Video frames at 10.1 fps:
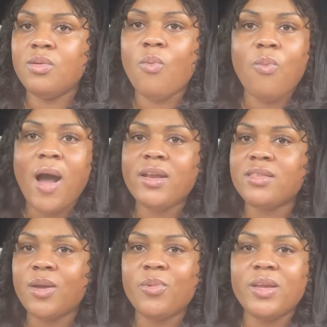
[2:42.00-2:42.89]
Why did
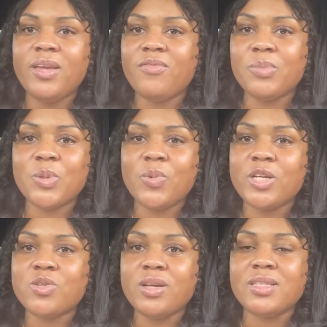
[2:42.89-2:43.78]
they eat from the one
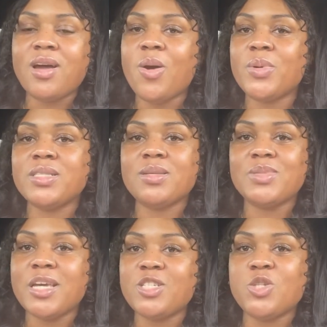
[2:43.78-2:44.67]
tree? It's always
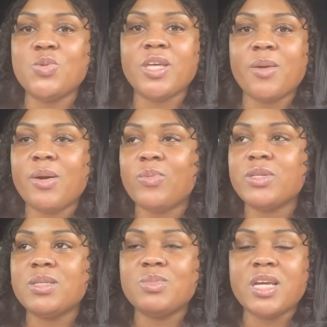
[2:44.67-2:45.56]
temptation. You think about
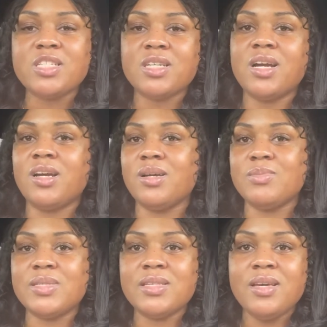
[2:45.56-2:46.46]
what temptation
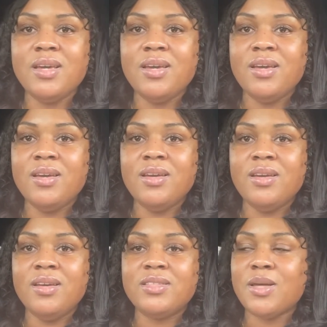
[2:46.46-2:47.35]
comes.
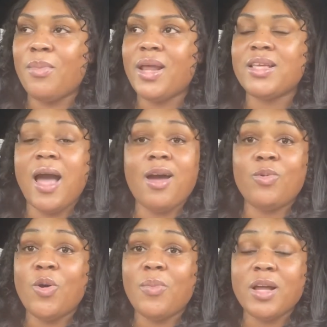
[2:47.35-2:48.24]
Somebody, I
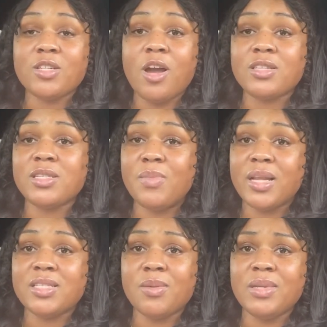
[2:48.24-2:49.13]
don't know about y'all. Somebody
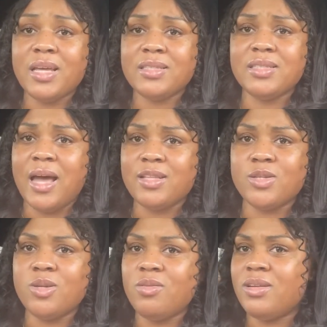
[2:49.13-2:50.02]
tell me not, not to
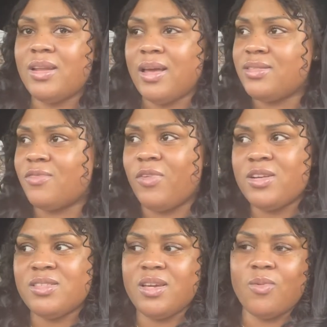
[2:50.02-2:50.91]
do it. That's the
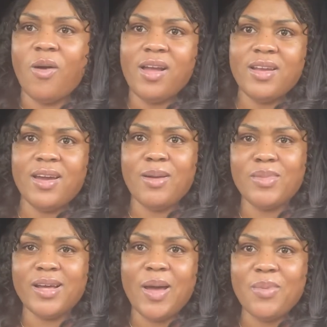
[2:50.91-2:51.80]
first thing. Why not? I'm
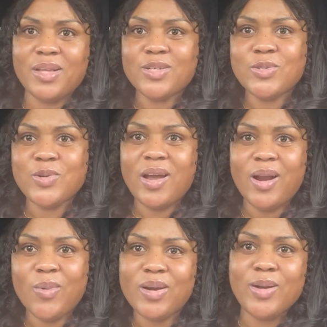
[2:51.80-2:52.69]
about, I'm about to go try it. I
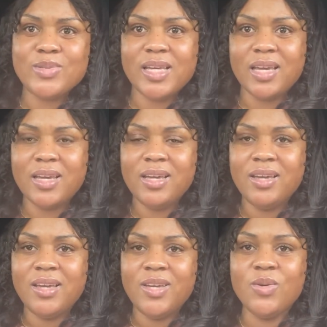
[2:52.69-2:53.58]
don't want to go see.
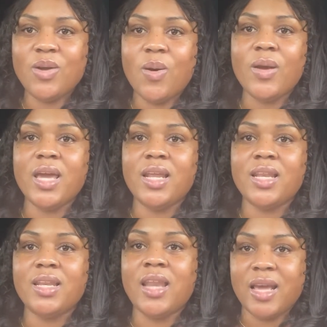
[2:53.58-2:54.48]
You know, and
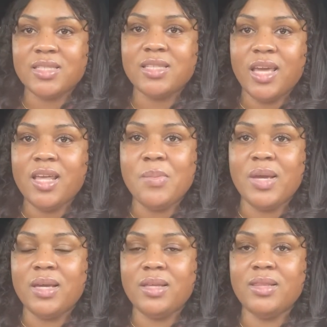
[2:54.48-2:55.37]
that's the
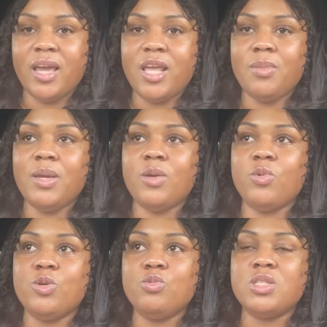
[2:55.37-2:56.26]
enemy. The enemy,
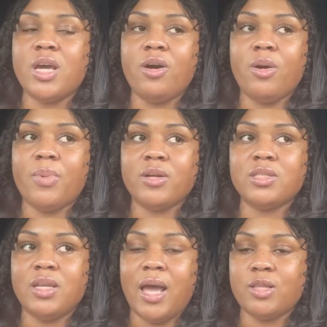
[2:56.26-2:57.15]
when you tell a
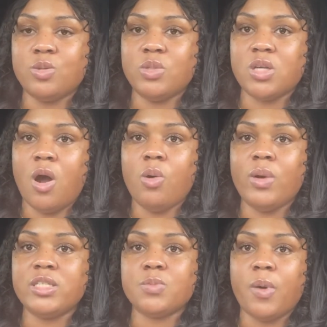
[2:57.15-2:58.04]
person not to, is
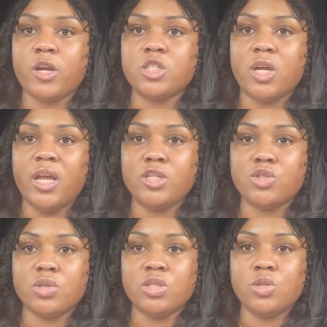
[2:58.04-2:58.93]
always sparks your
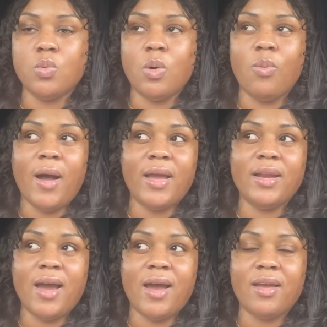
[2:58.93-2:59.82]
interest to, well, why
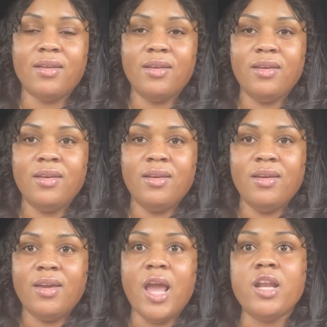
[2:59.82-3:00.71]
not?
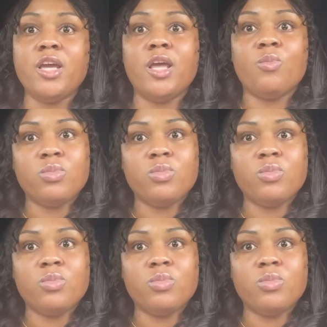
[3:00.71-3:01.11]
and then